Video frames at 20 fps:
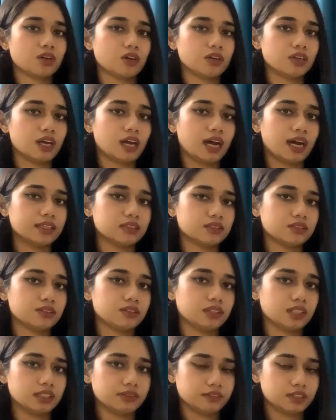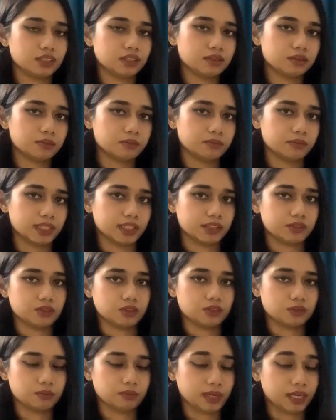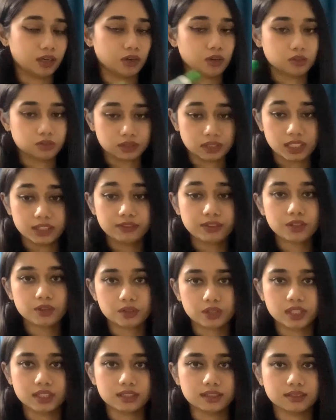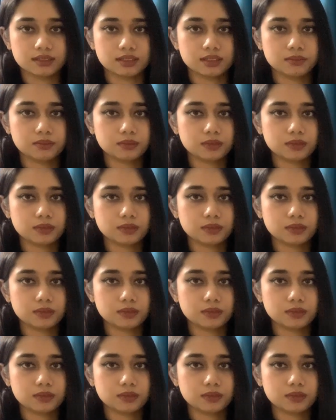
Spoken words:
on other living organism